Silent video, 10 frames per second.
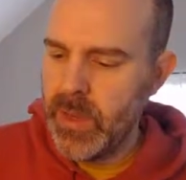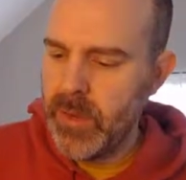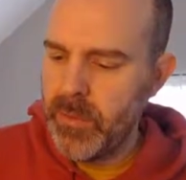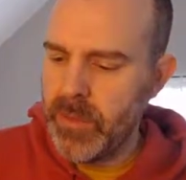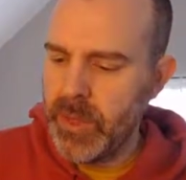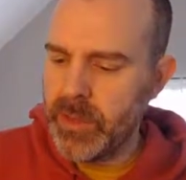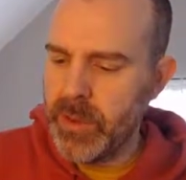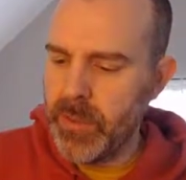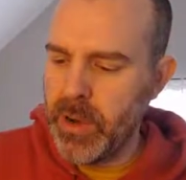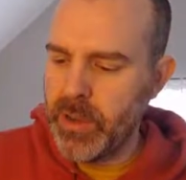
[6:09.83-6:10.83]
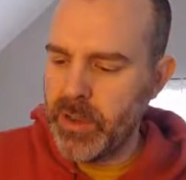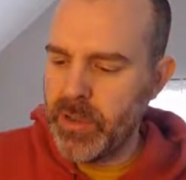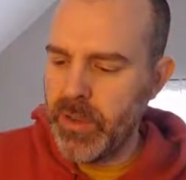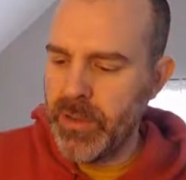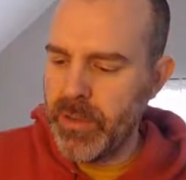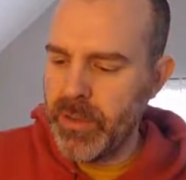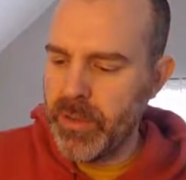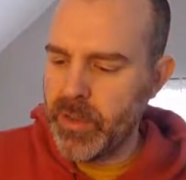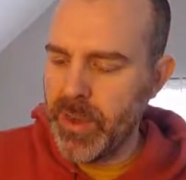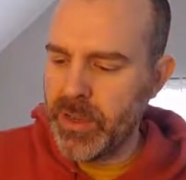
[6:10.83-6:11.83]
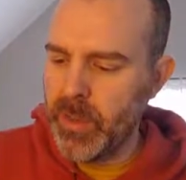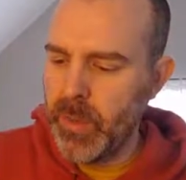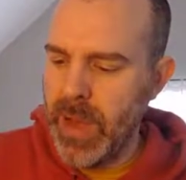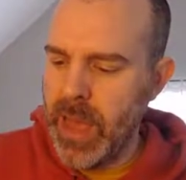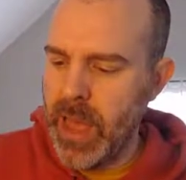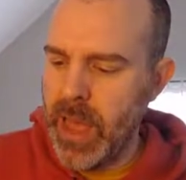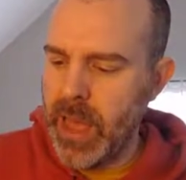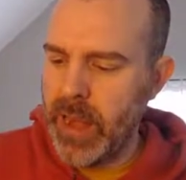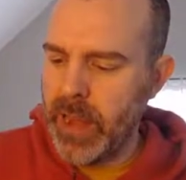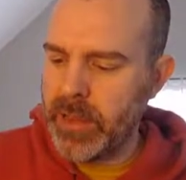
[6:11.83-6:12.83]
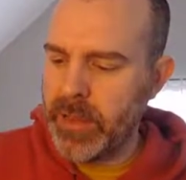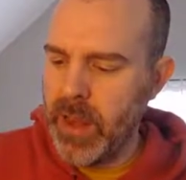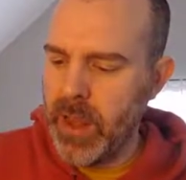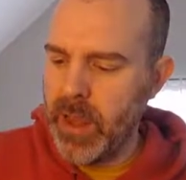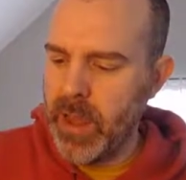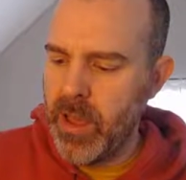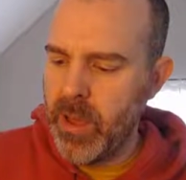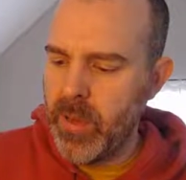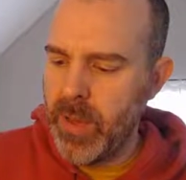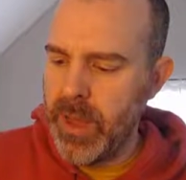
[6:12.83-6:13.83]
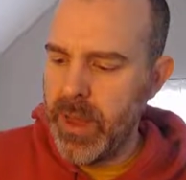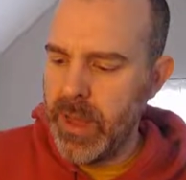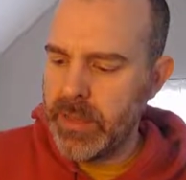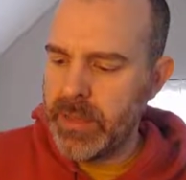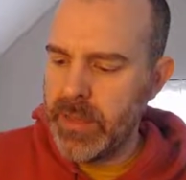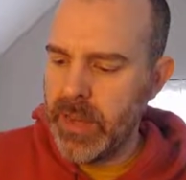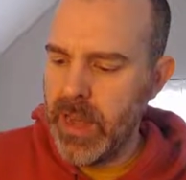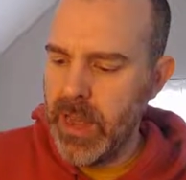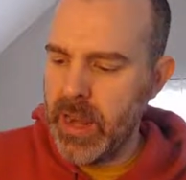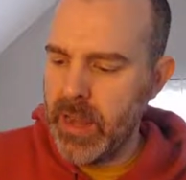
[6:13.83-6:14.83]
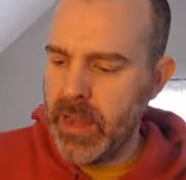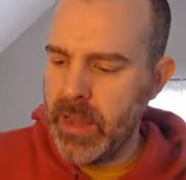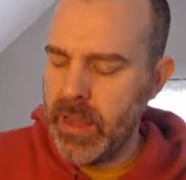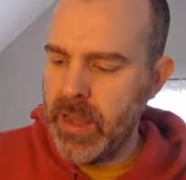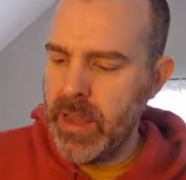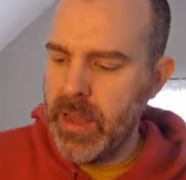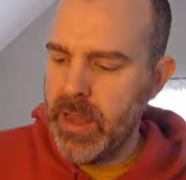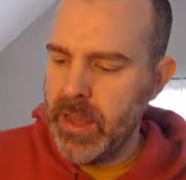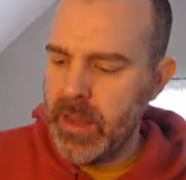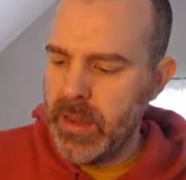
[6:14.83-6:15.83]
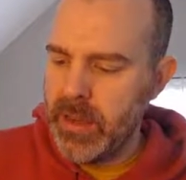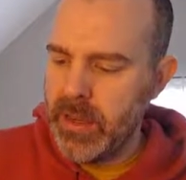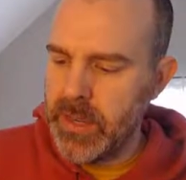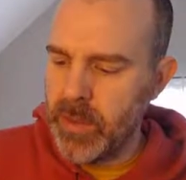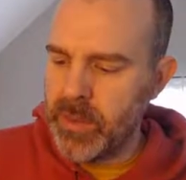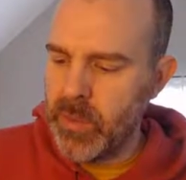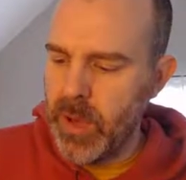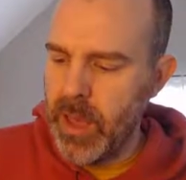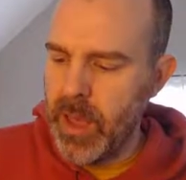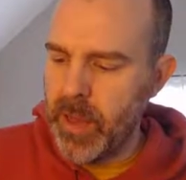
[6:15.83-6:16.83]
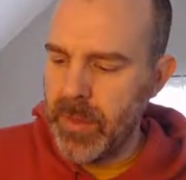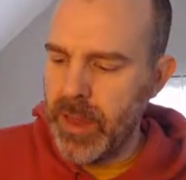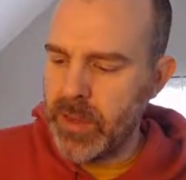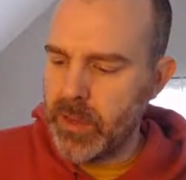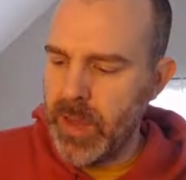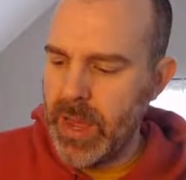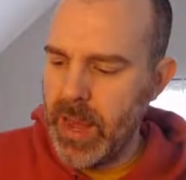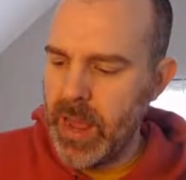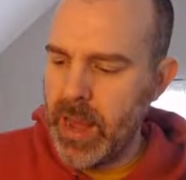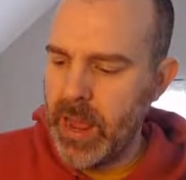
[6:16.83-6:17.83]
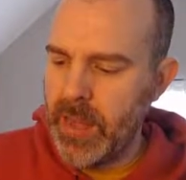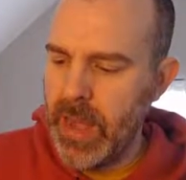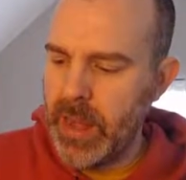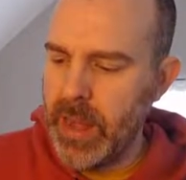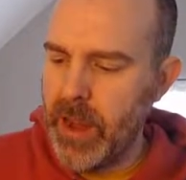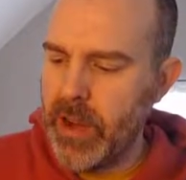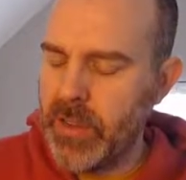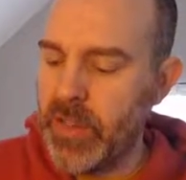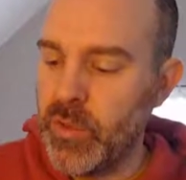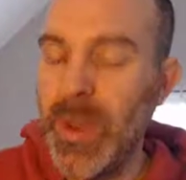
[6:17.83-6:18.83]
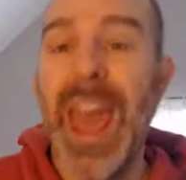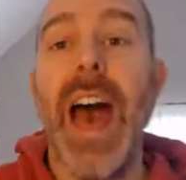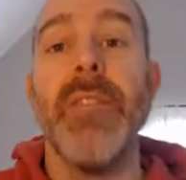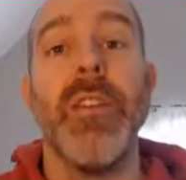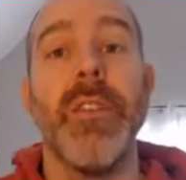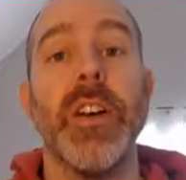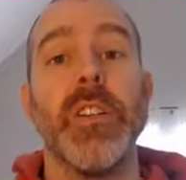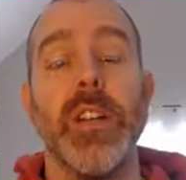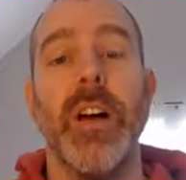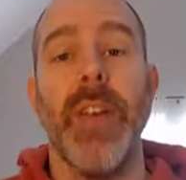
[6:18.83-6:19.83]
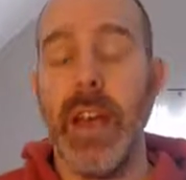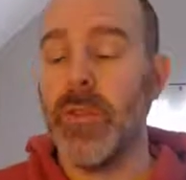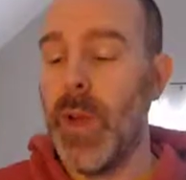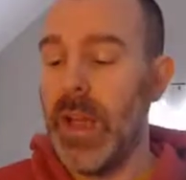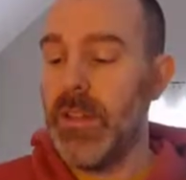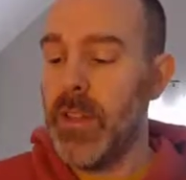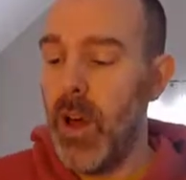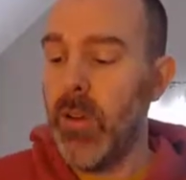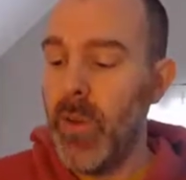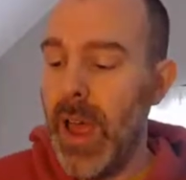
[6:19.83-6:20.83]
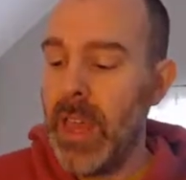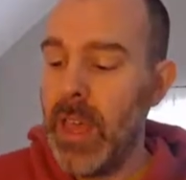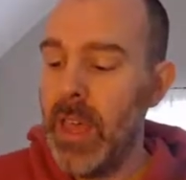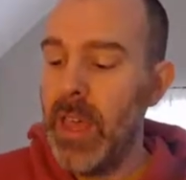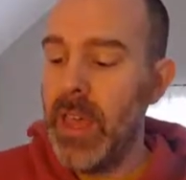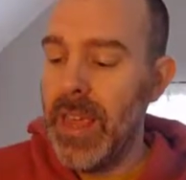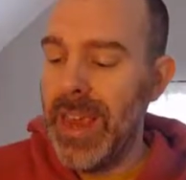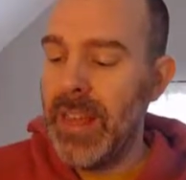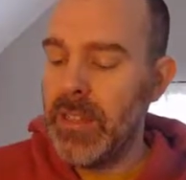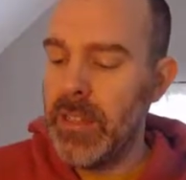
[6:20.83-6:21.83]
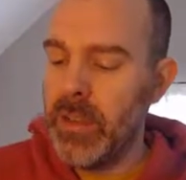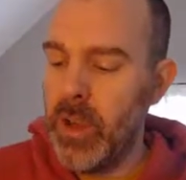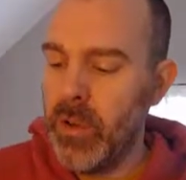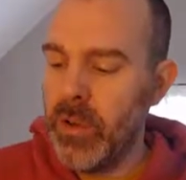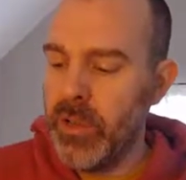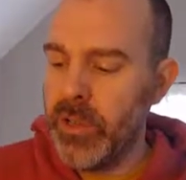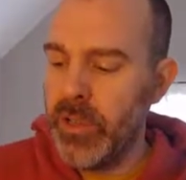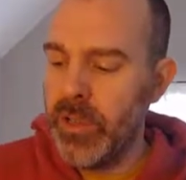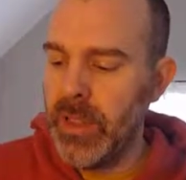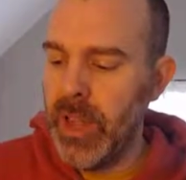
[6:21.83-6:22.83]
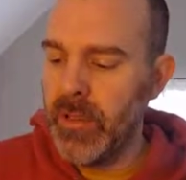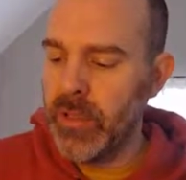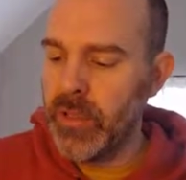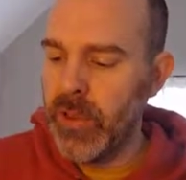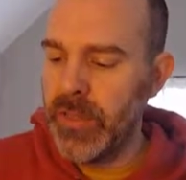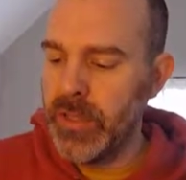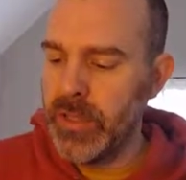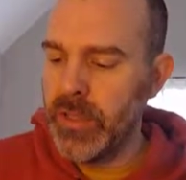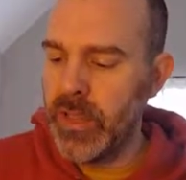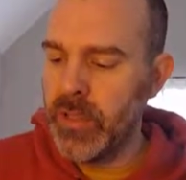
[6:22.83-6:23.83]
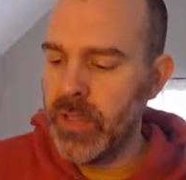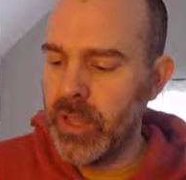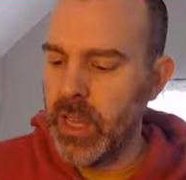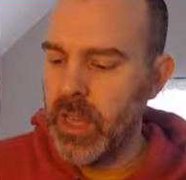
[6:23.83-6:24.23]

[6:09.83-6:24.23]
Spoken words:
plus the partial derivative with respect to y at x naught, y naught, z naught times y minus y naught. And then here, since we have a function of x, y, and z already, it is its own level surface essentially.